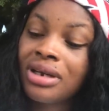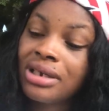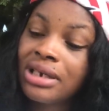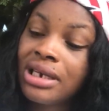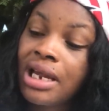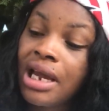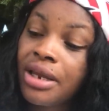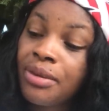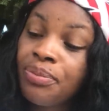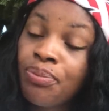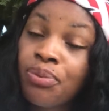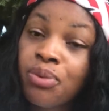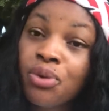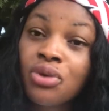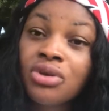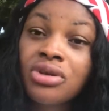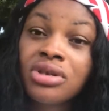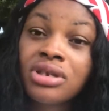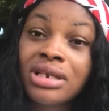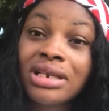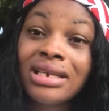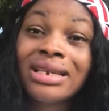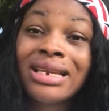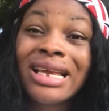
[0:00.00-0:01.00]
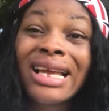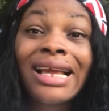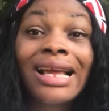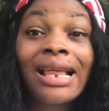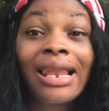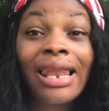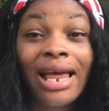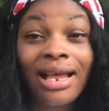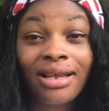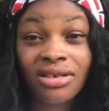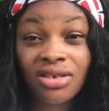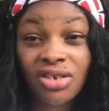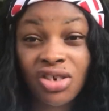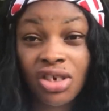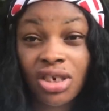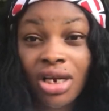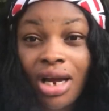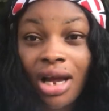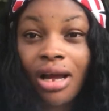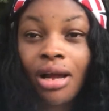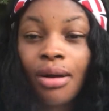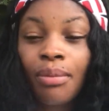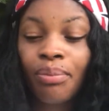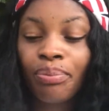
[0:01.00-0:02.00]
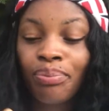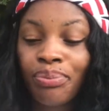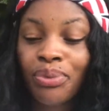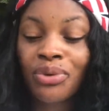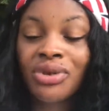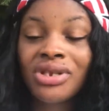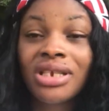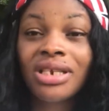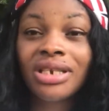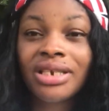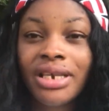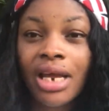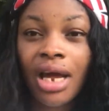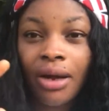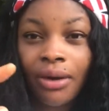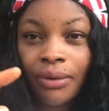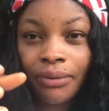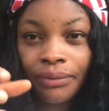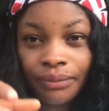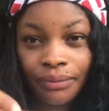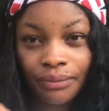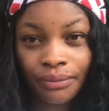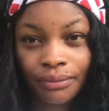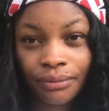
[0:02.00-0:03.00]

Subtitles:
that you put in a glass jar, put it down.